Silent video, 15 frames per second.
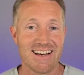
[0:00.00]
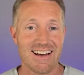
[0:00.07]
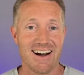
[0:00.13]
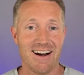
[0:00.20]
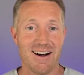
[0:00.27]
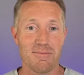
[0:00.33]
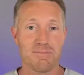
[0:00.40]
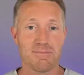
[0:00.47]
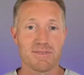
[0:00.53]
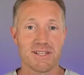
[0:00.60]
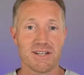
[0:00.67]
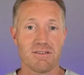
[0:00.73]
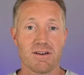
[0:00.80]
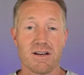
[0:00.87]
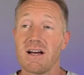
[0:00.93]
Um, you
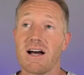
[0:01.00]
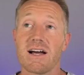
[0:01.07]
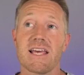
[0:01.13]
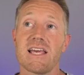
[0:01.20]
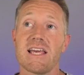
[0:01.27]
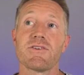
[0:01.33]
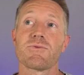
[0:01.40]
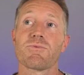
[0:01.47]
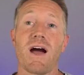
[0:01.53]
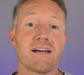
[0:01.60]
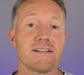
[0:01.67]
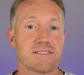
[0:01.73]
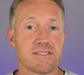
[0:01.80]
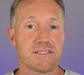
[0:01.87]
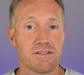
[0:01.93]
know, even
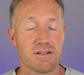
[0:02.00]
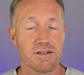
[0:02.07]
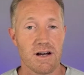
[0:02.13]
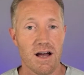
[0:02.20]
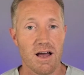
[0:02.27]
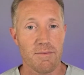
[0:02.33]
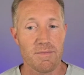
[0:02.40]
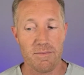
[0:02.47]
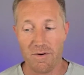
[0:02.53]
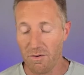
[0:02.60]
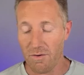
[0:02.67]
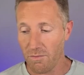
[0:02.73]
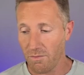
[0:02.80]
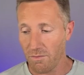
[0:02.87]
rice, you know, I remember